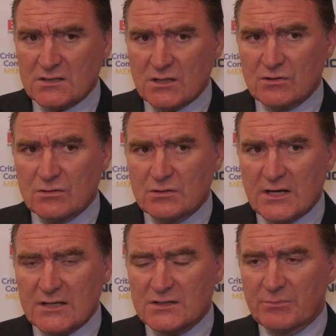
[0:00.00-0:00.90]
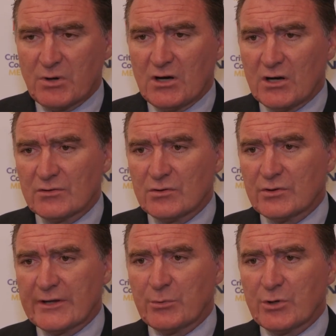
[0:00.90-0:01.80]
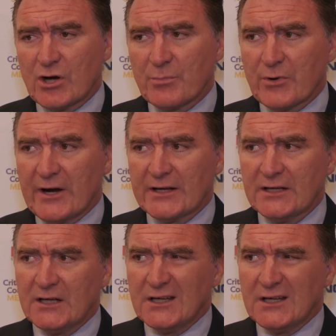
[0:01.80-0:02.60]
single supplier or network operator,